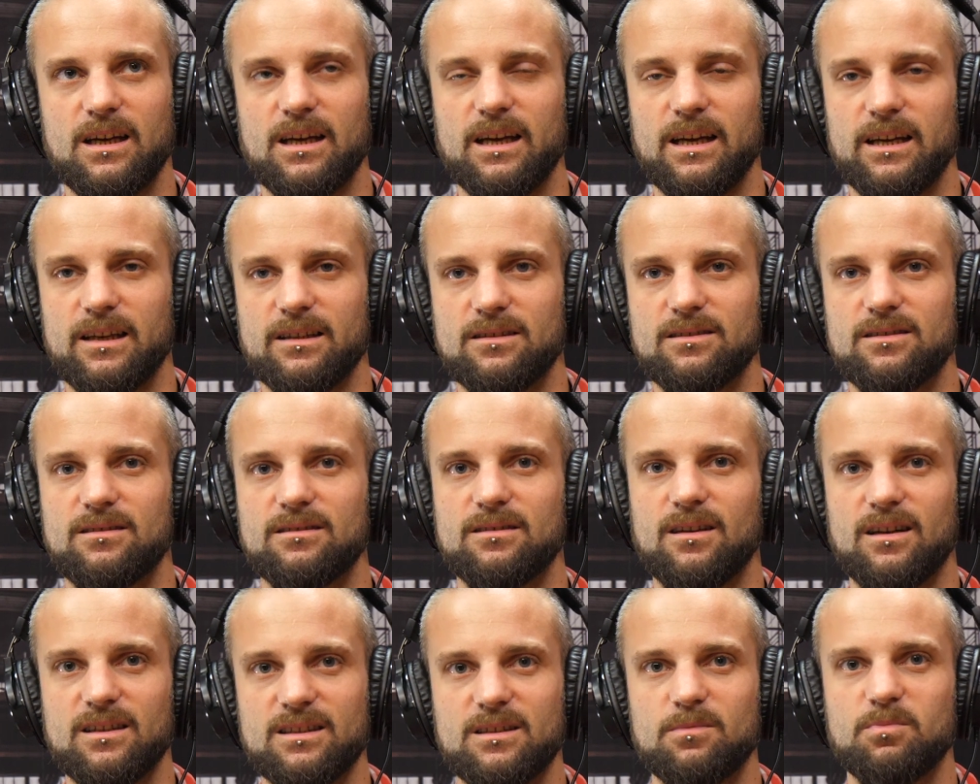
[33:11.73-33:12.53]
It's
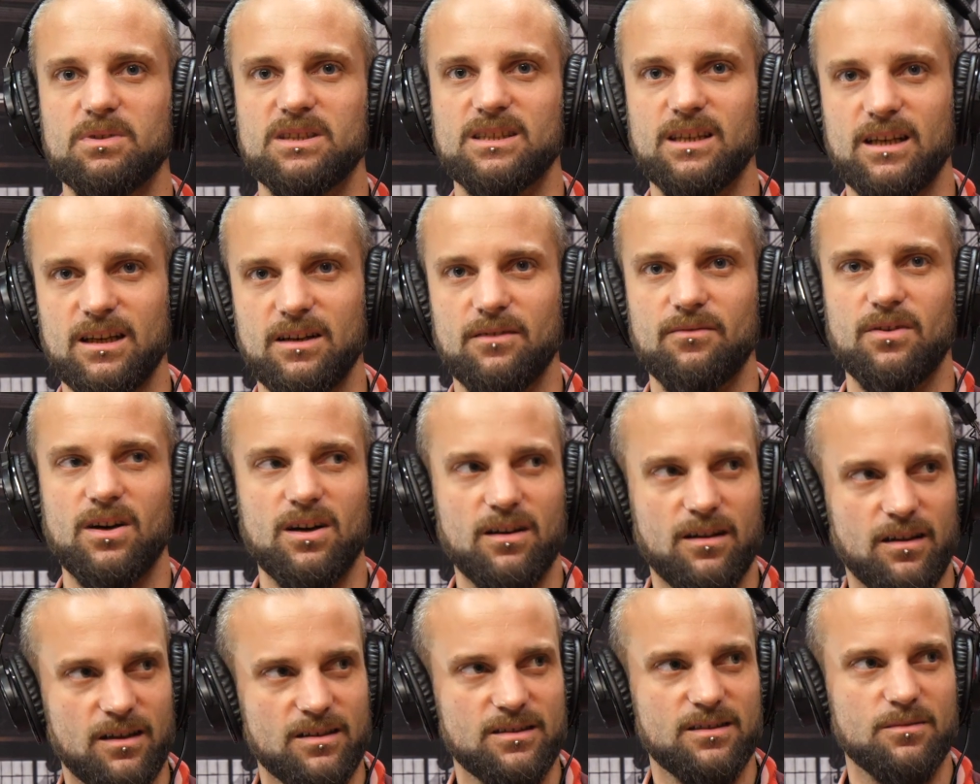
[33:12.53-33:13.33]
90% of our
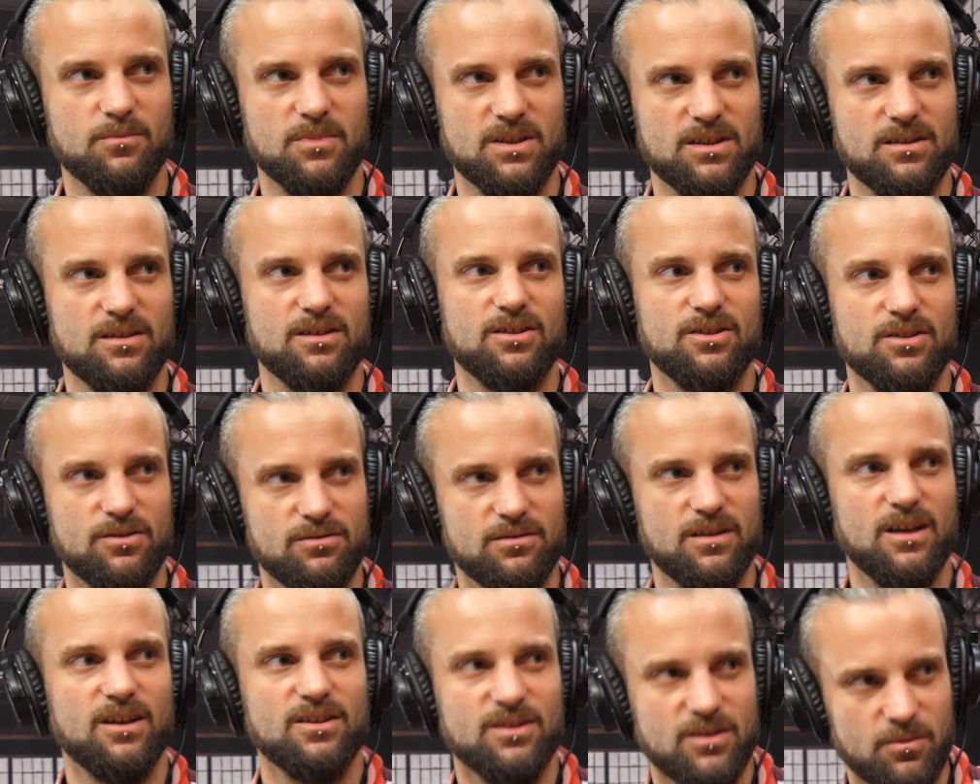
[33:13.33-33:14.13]
customers can use
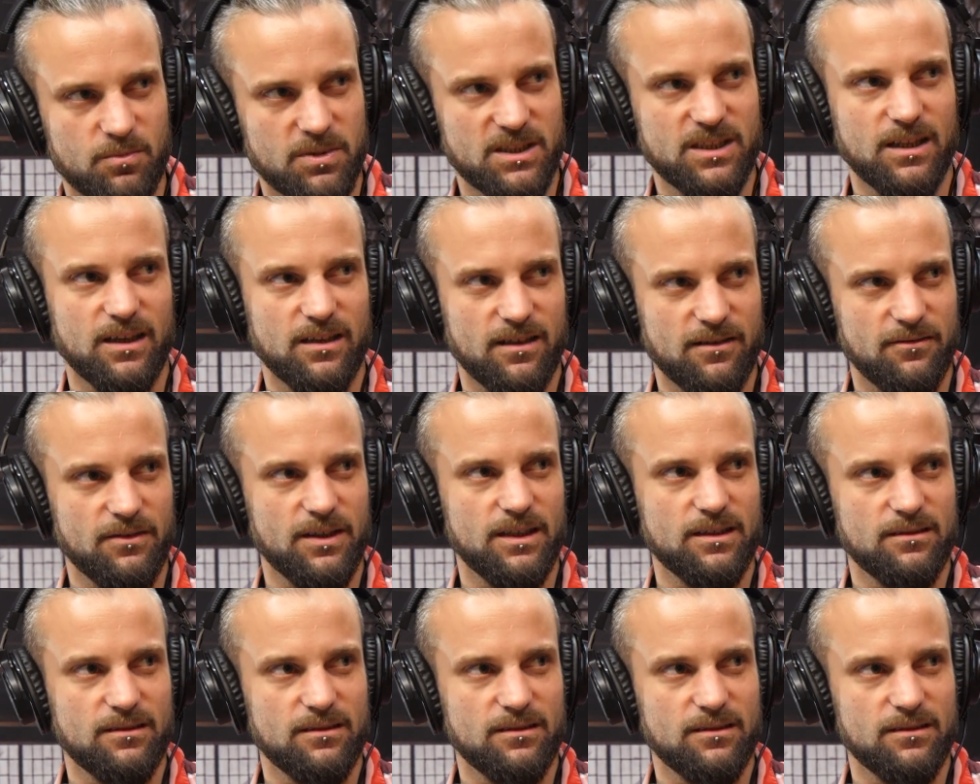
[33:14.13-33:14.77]
100% of it,